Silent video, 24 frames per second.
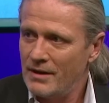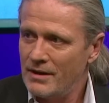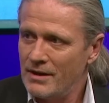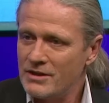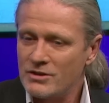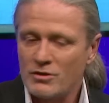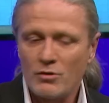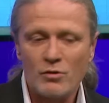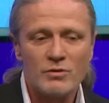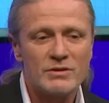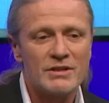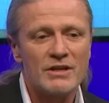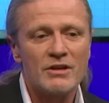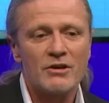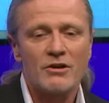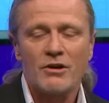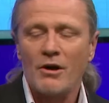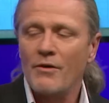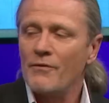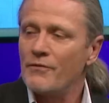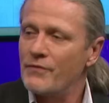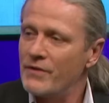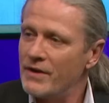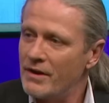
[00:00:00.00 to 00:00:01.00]
He's losing
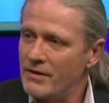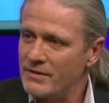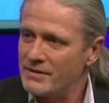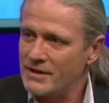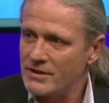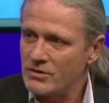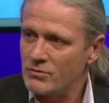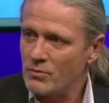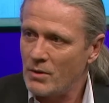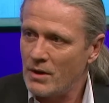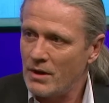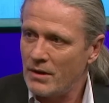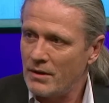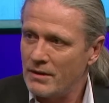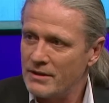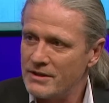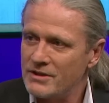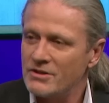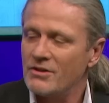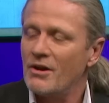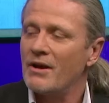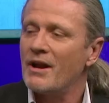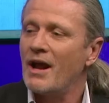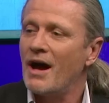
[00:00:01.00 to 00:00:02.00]
confidence as well.
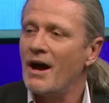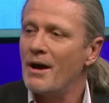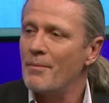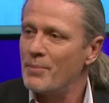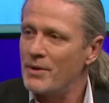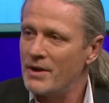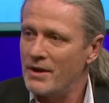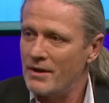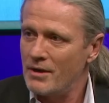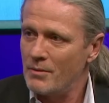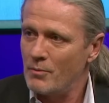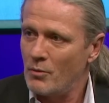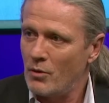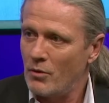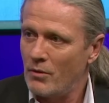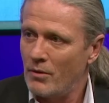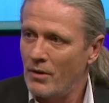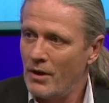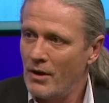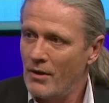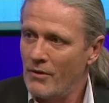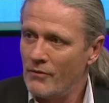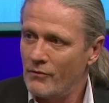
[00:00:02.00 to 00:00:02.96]
He's not happy anymore.